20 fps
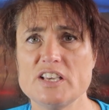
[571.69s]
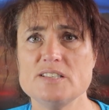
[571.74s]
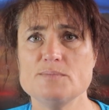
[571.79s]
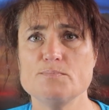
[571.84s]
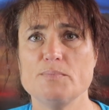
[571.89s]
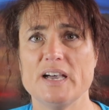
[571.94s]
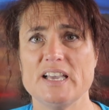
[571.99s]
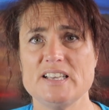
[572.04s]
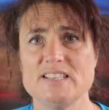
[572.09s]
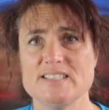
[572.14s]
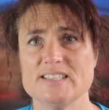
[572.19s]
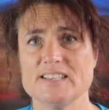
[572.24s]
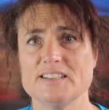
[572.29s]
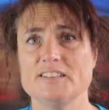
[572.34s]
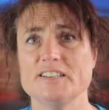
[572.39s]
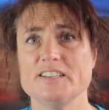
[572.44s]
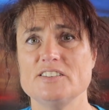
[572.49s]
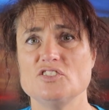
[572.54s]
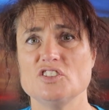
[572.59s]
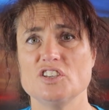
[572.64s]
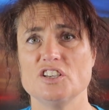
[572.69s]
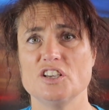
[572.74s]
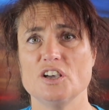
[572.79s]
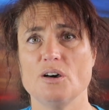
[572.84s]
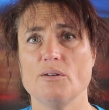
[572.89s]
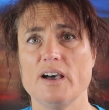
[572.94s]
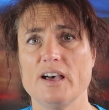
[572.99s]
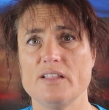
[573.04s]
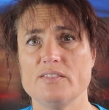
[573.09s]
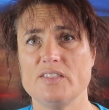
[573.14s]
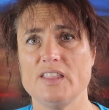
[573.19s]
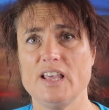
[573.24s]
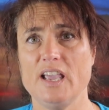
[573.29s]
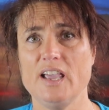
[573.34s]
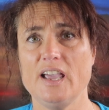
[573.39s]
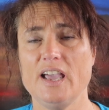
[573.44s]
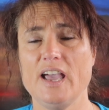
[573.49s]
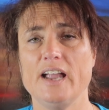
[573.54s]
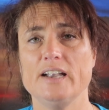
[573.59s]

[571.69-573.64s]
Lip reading: is basically to go out there